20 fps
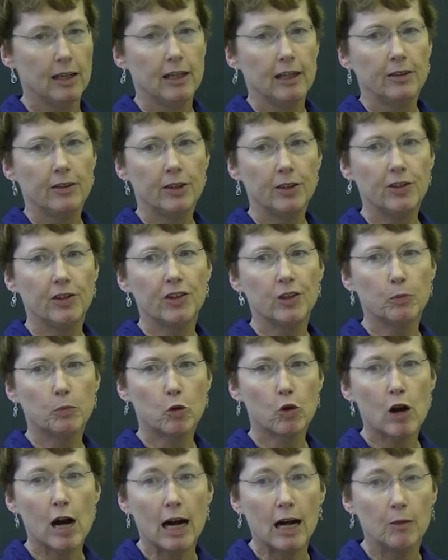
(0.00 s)
Hmm. This is a
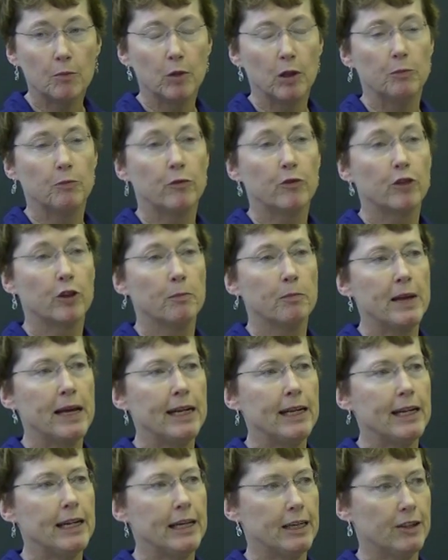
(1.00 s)
problem for
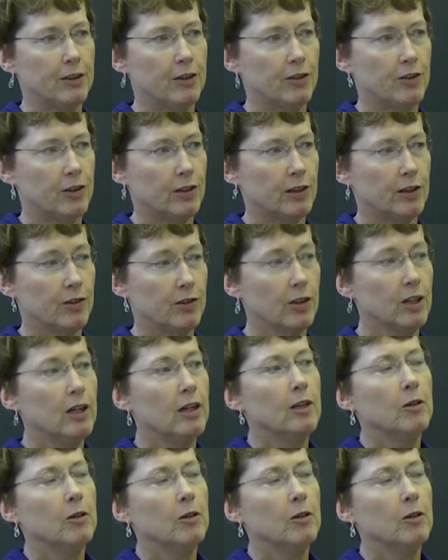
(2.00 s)
many ethicists.